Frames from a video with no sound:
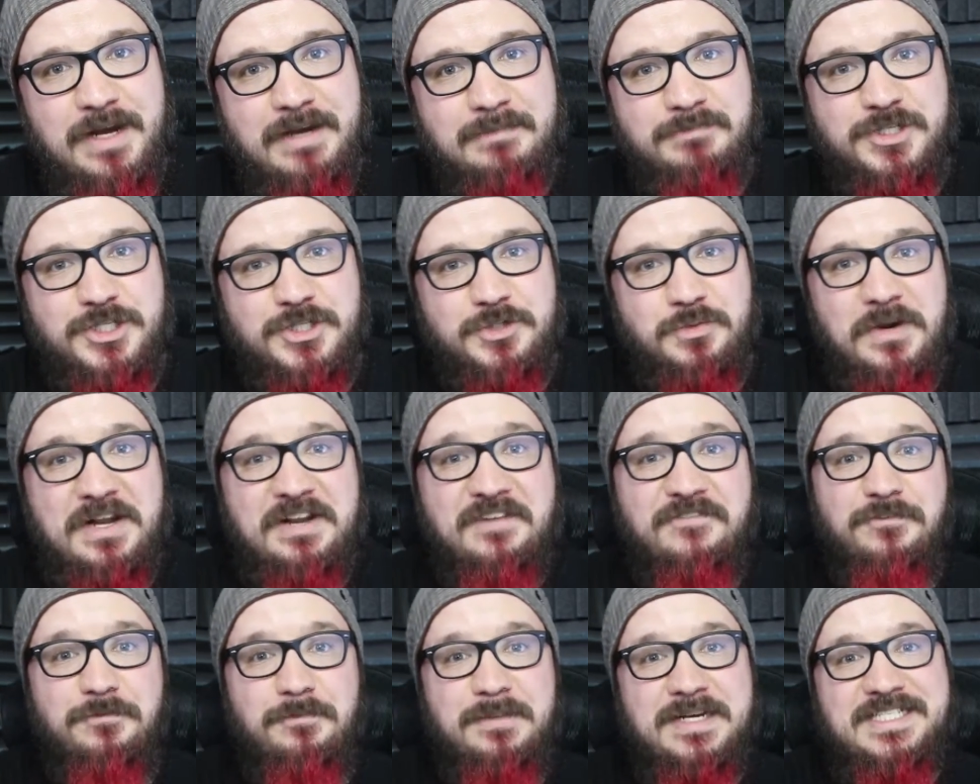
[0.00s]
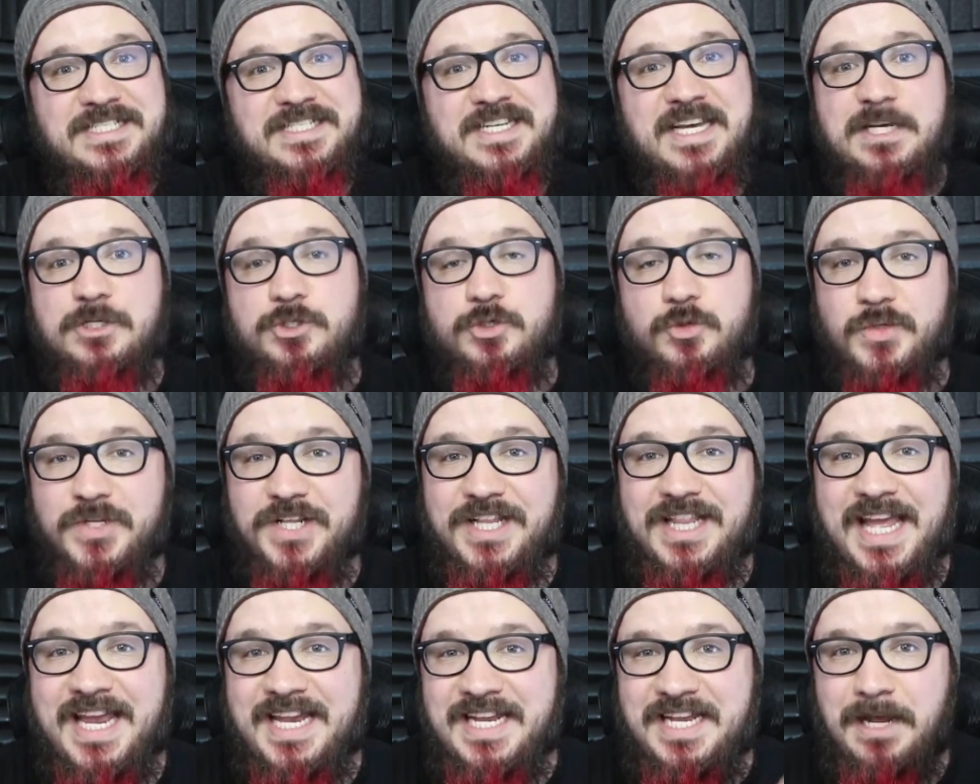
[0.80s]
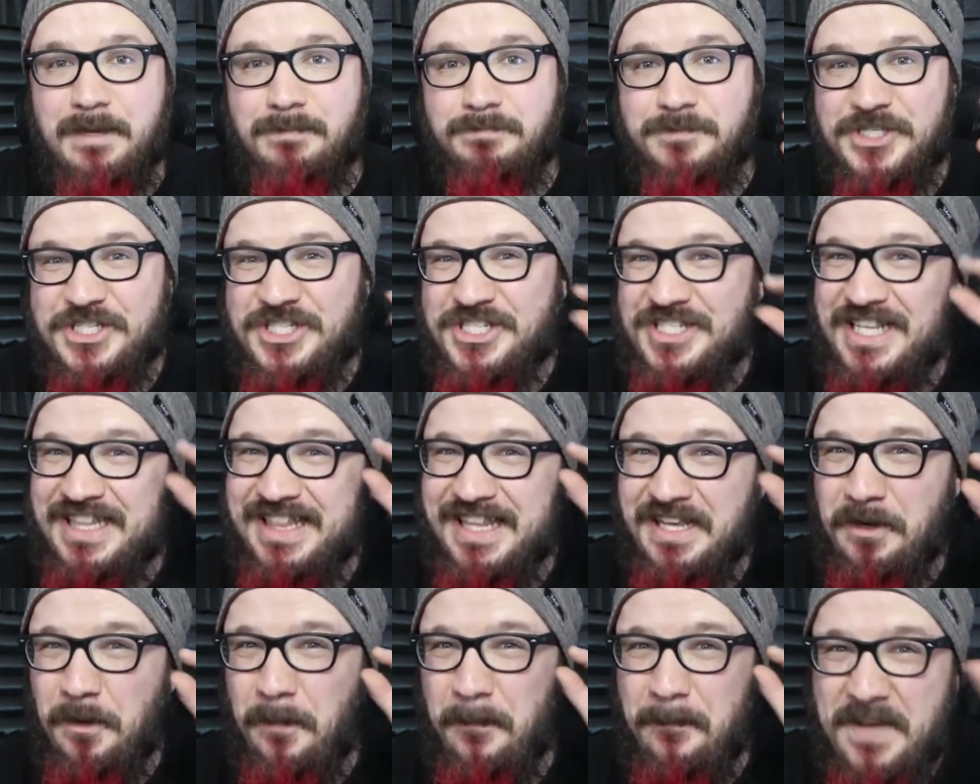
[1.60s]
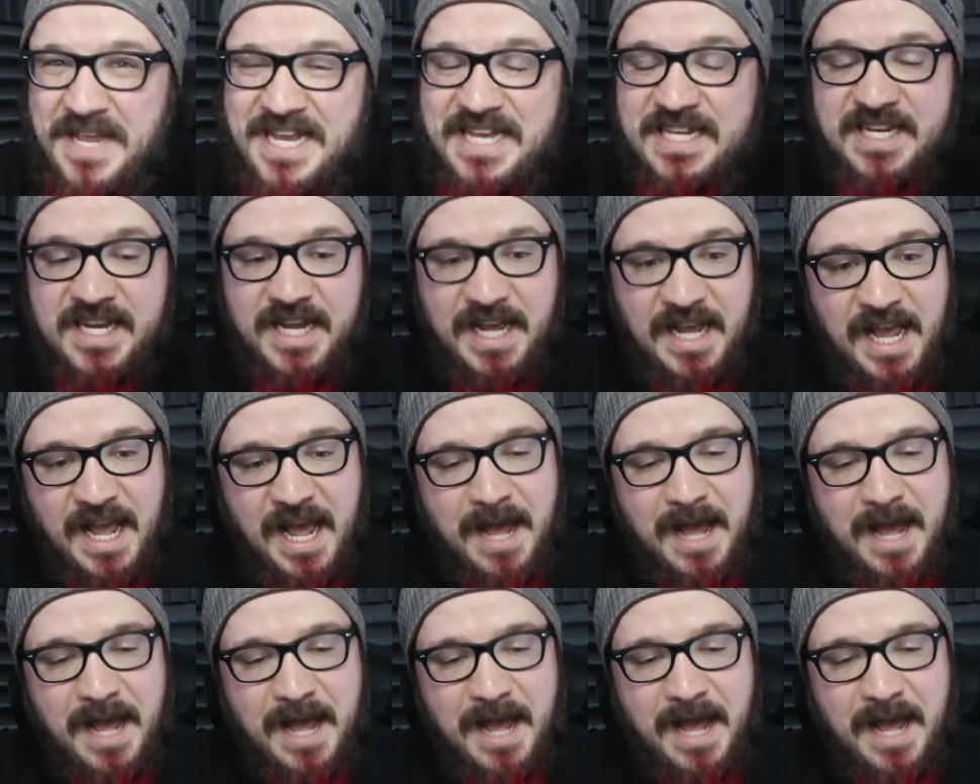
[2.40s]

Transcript: I'm just waiting for my schedule to lighten up just a little bit.